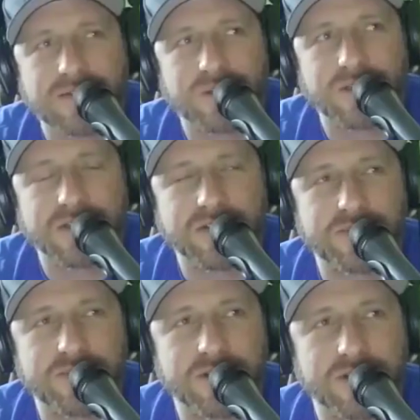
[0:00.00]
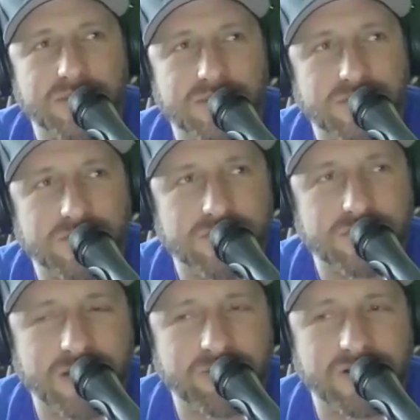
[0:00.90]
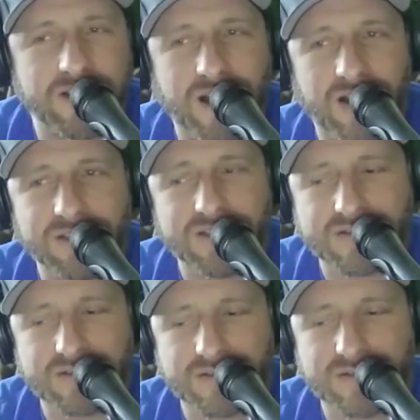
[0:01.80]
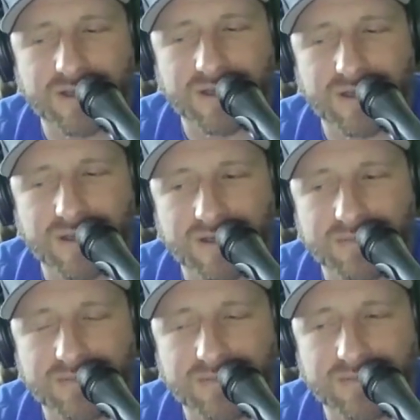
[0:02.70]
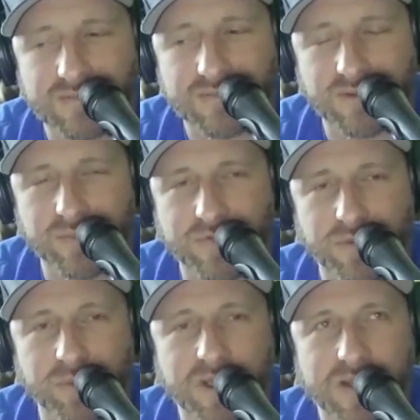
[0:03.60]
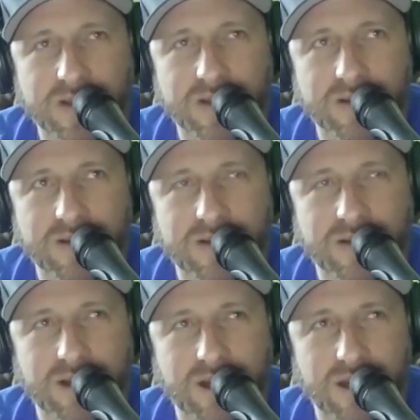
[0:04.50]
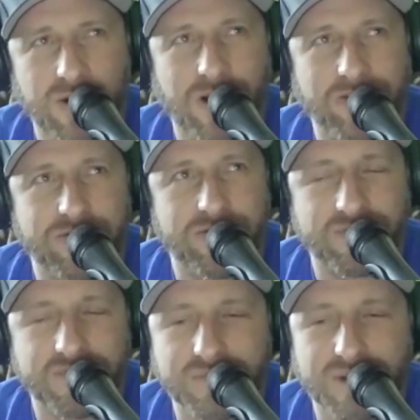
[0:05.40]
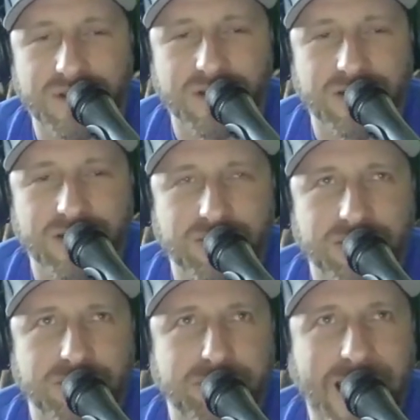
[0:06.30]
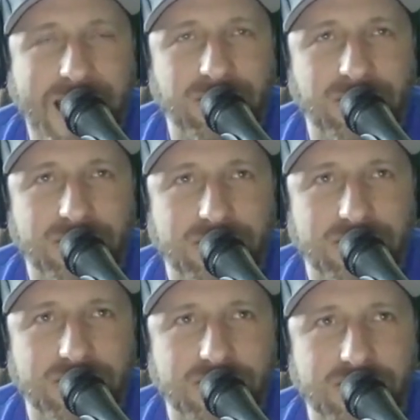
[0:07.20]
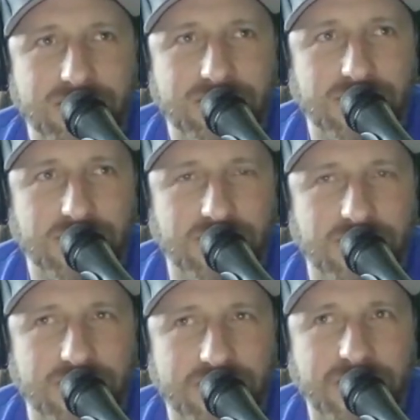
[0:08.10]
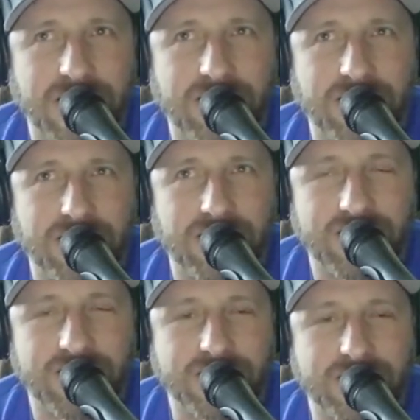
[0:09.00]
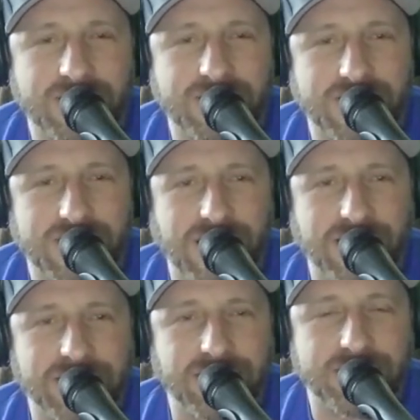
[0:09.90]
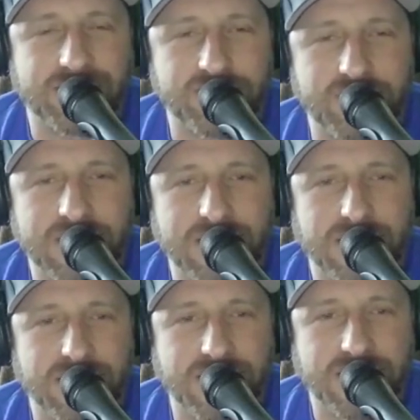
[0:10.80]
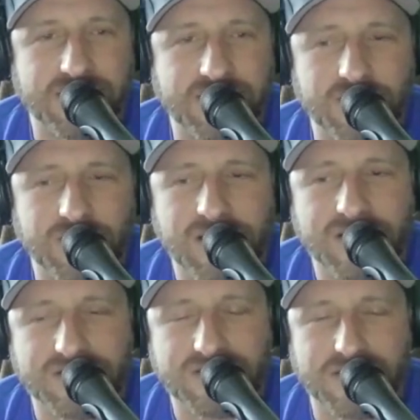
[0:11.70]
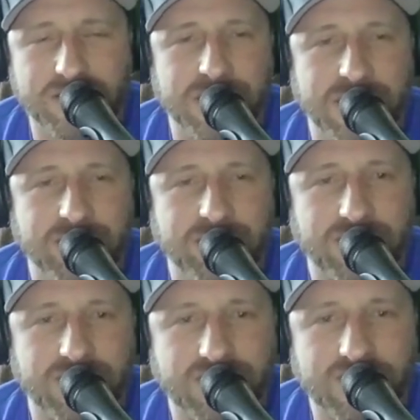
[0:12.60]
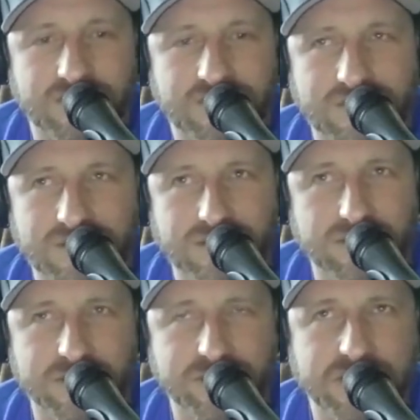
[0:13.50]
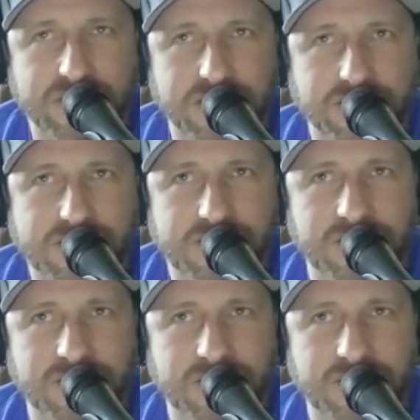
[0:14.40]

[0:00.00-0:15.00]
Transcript: one thing that's become painfully obvious. For me, I've battled on the air against the ideals of PETA and HSUS and CBD for 15 years.